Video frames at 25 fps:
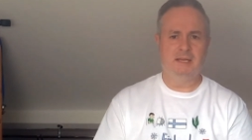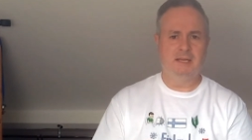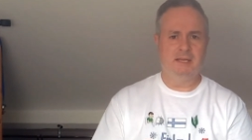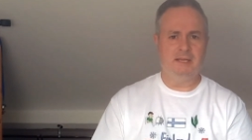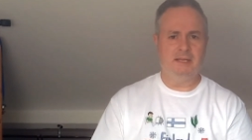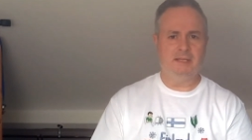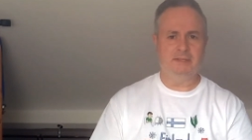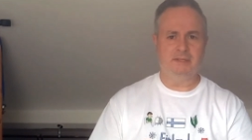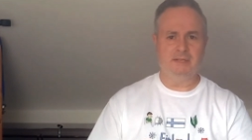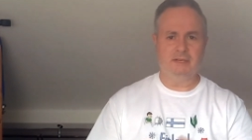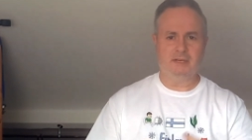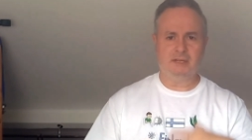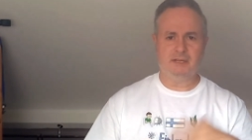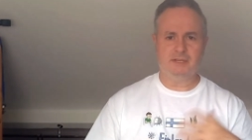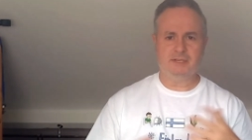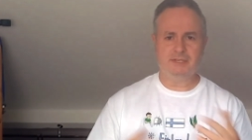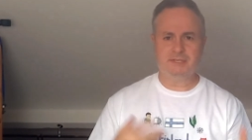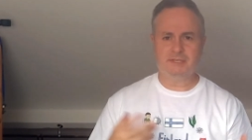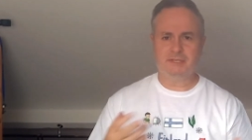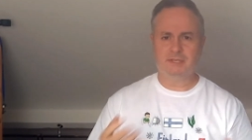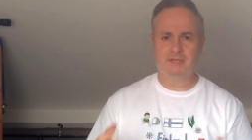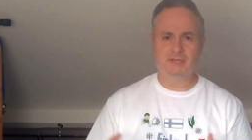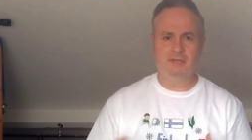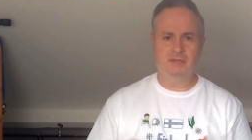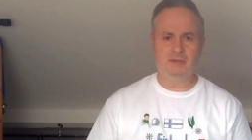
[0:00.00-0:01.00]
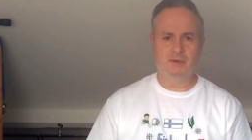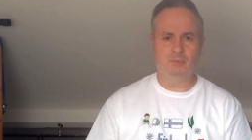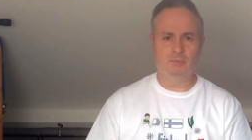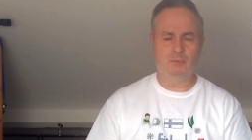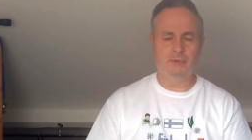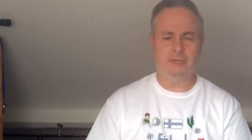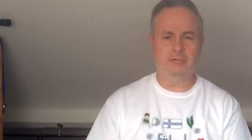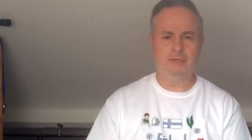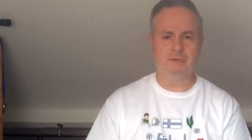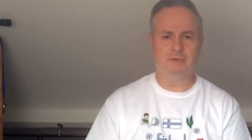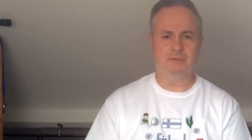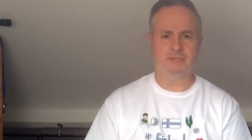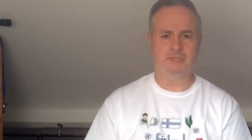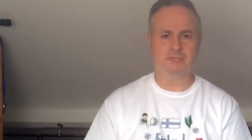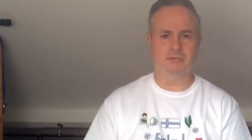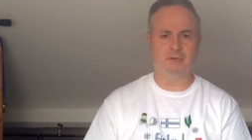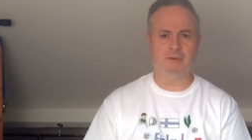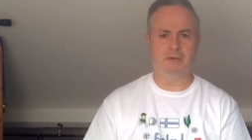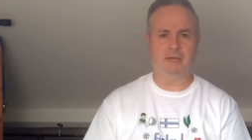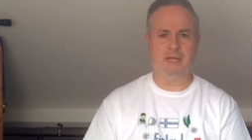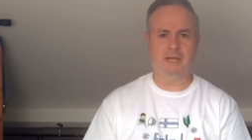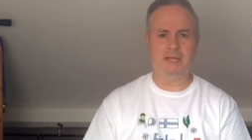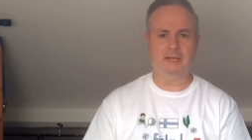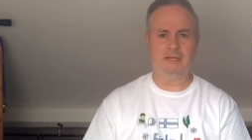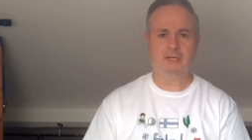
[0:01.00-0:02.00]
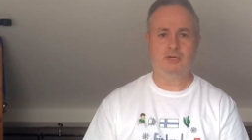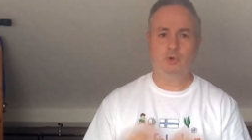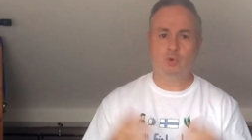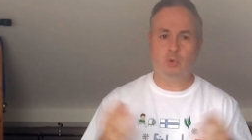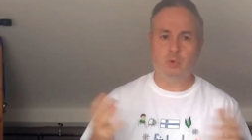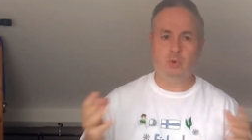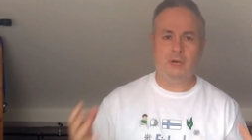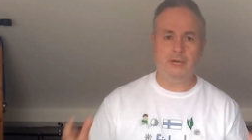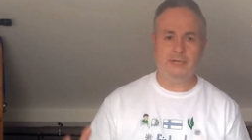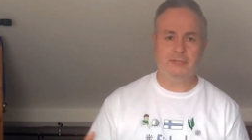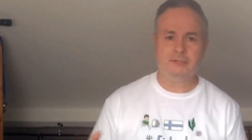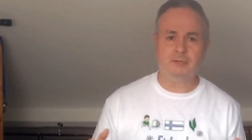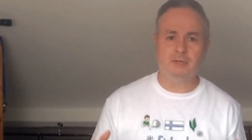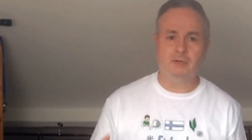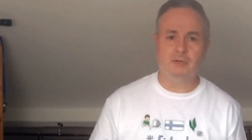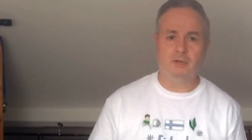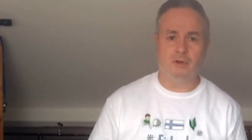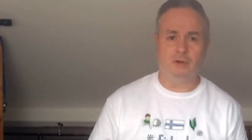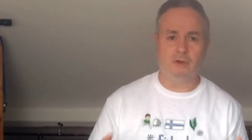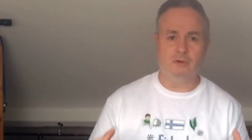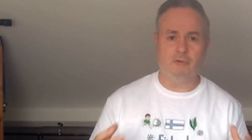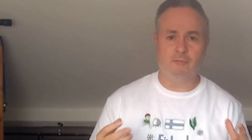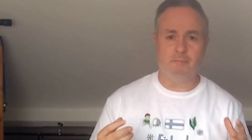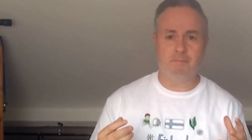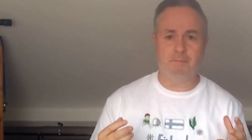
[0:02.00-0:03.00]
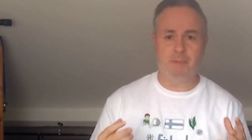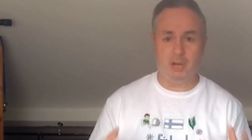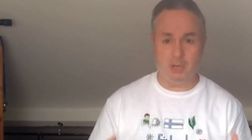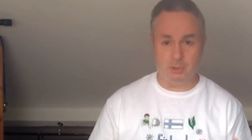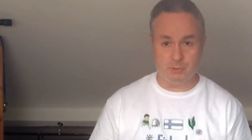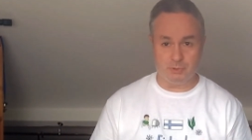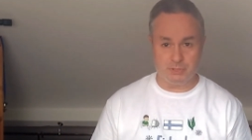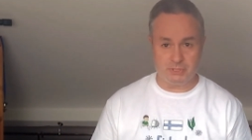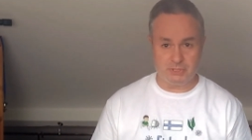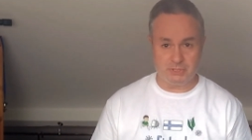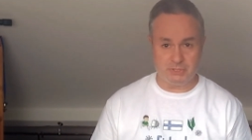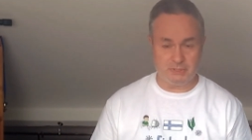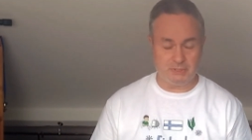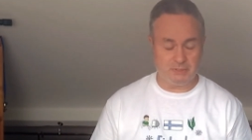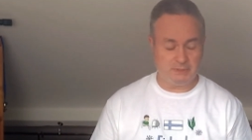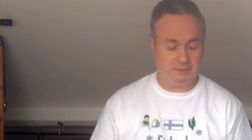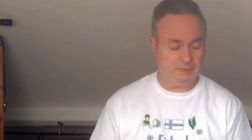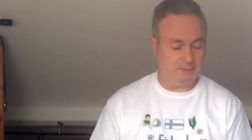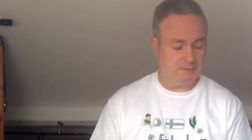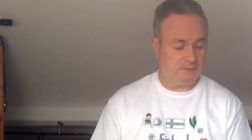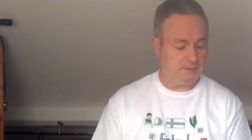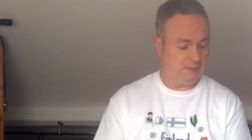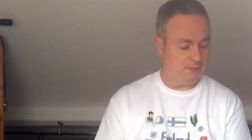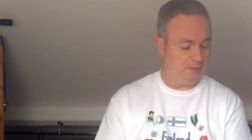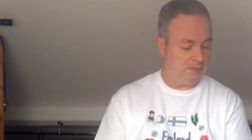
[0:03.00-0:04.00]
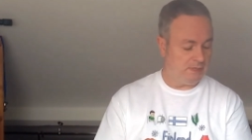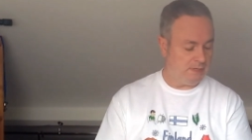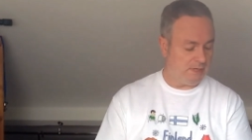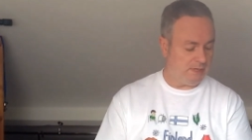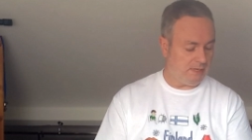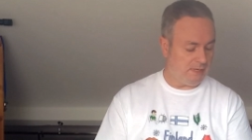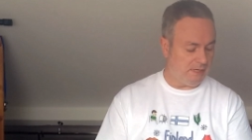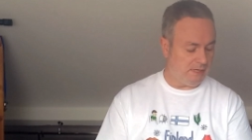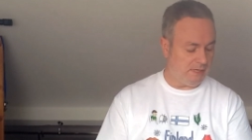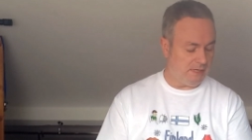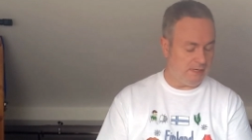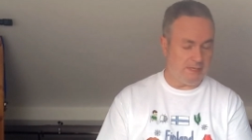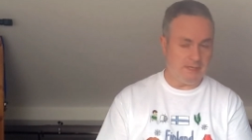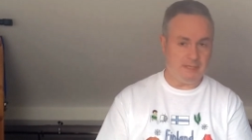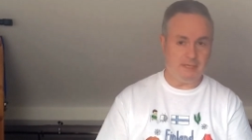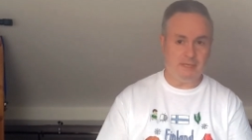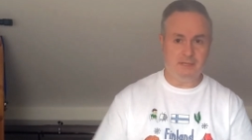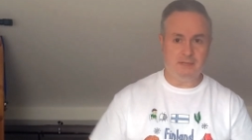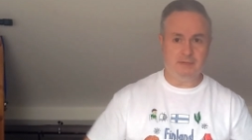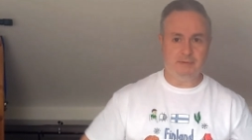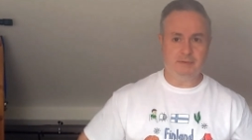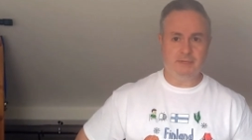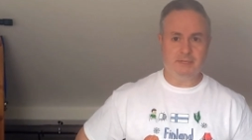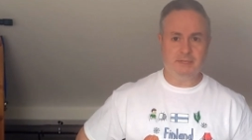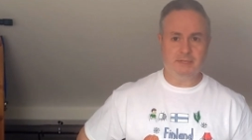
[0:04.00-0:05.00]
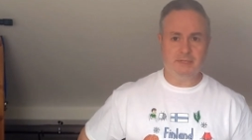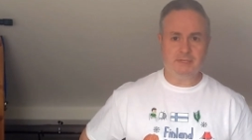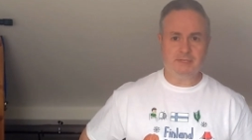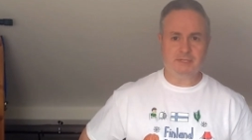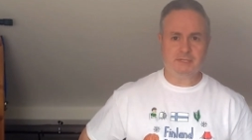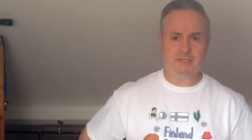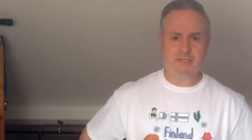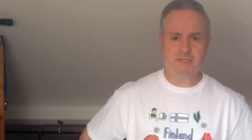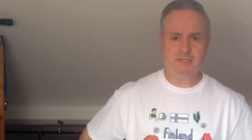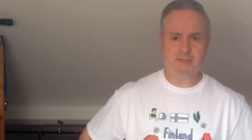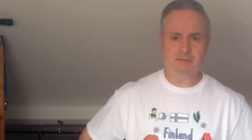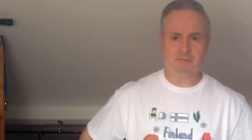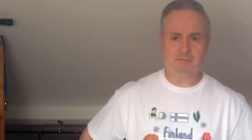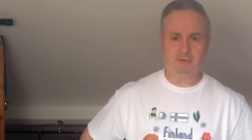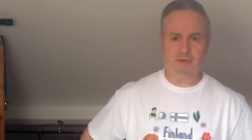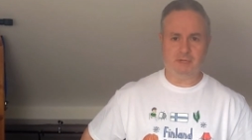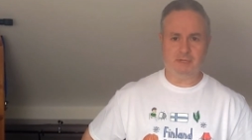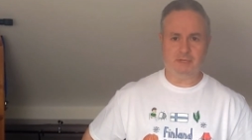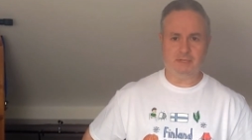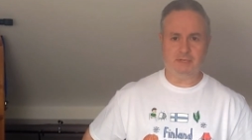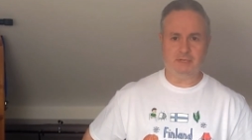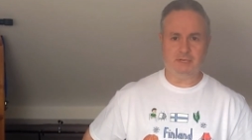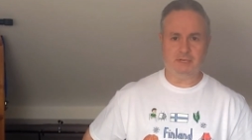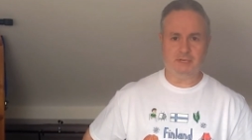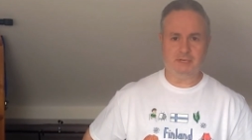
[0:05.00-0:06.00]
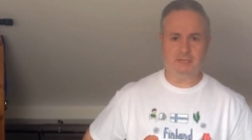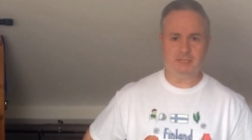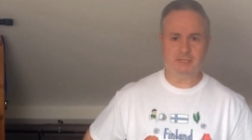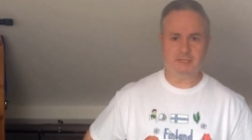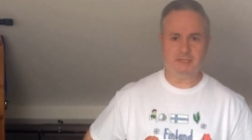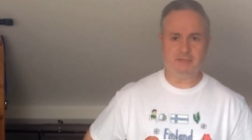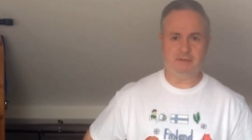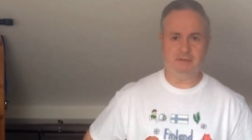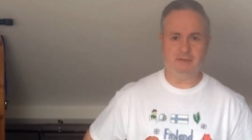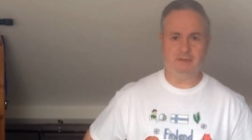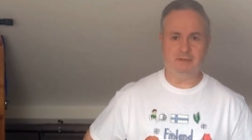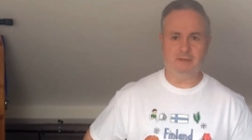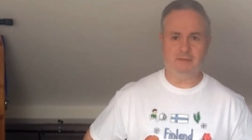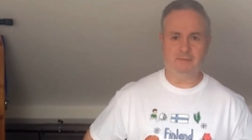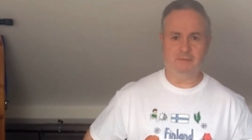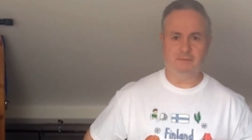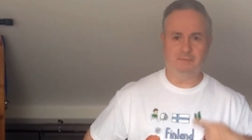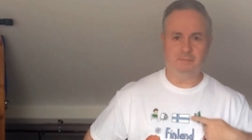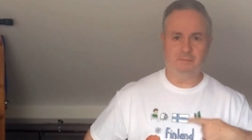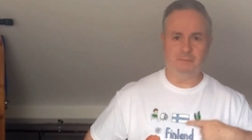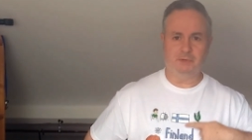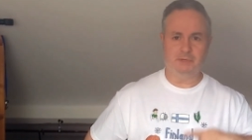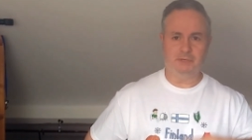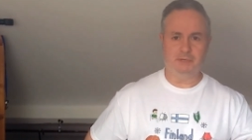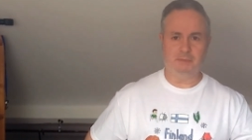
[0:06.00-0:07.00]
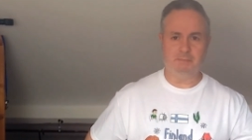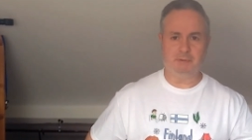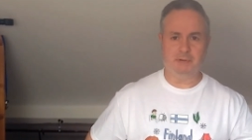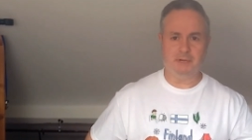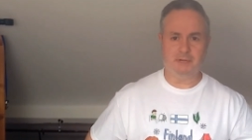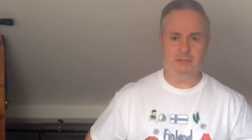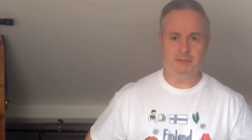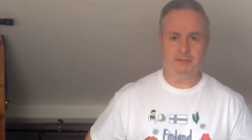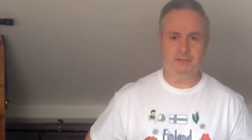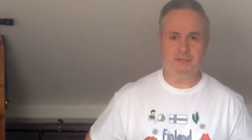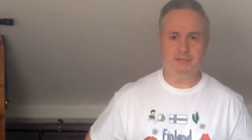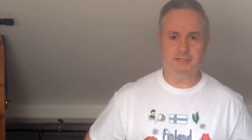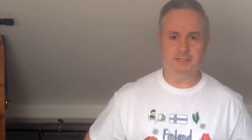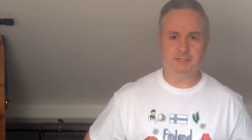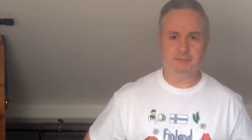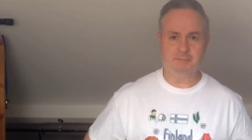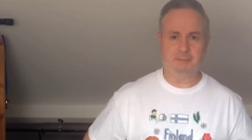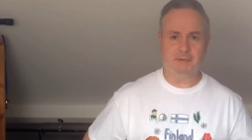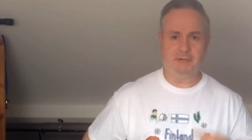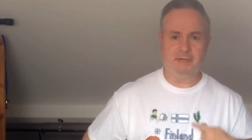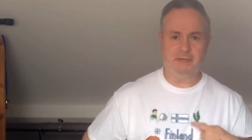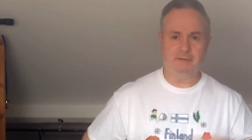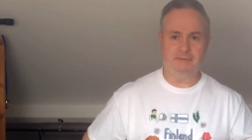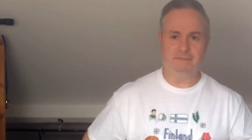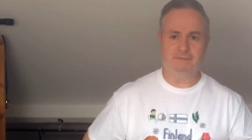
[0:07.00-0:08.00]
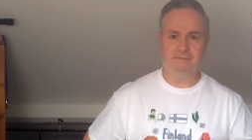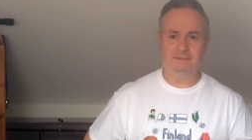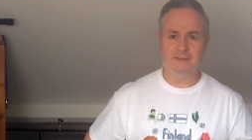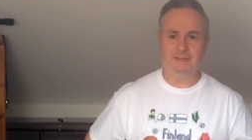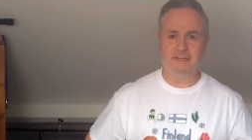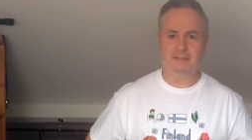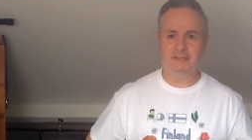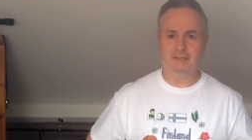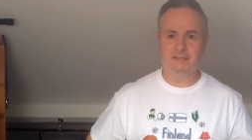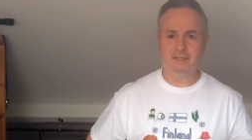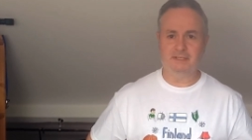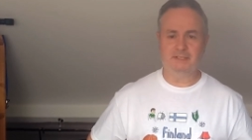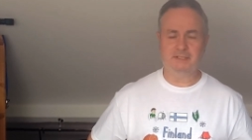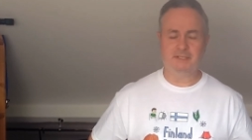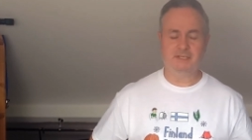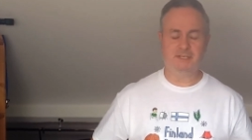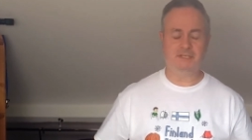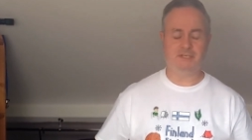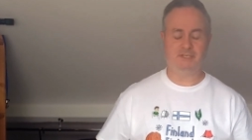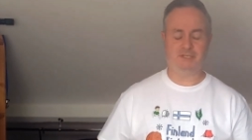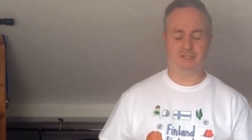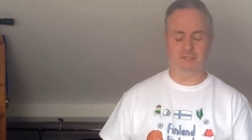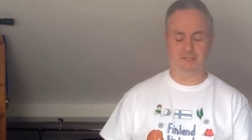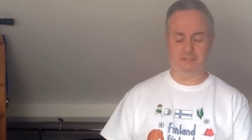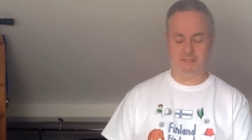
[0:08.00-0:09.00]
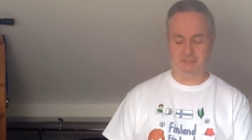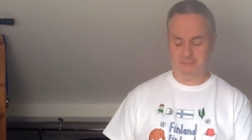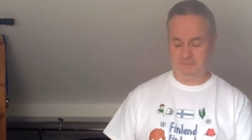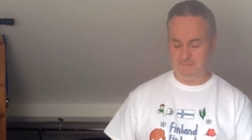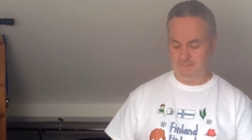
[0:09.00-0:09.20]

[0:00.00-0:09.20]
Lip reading: in the last week or so, I had quite a lot of post, including this rather nice Monty Python inspired Finland t-shirt,